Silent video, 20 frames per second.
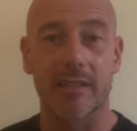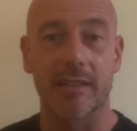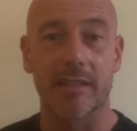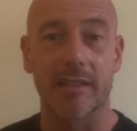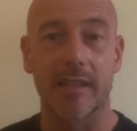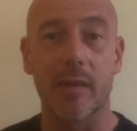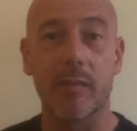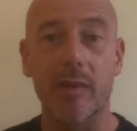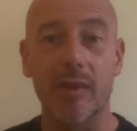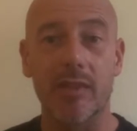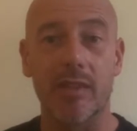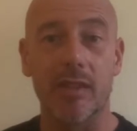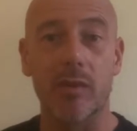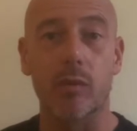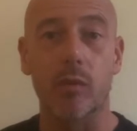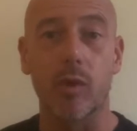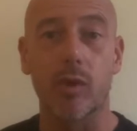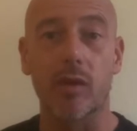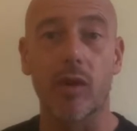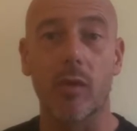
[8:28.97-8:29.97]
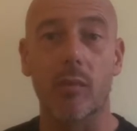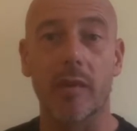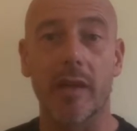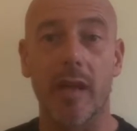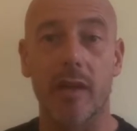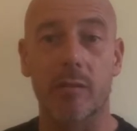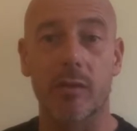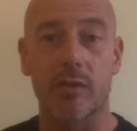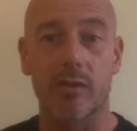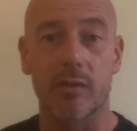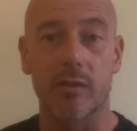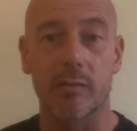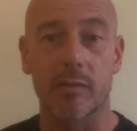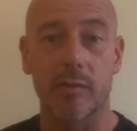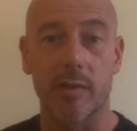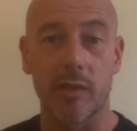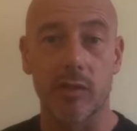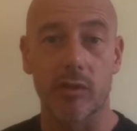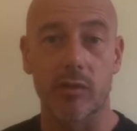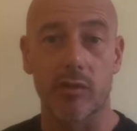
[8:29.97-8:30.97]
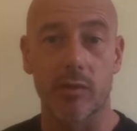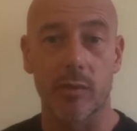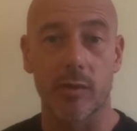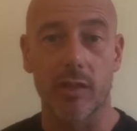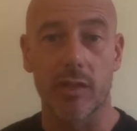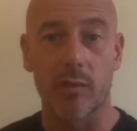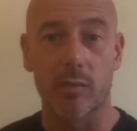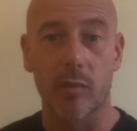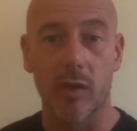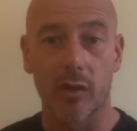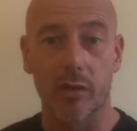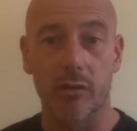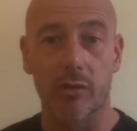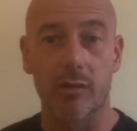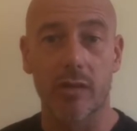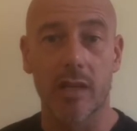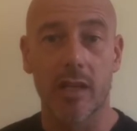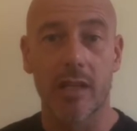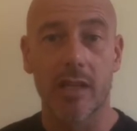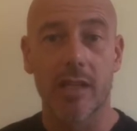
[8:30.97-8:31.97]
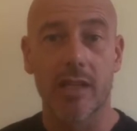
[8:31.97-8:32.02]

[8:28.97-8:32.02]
limited would not be able to be used with this model,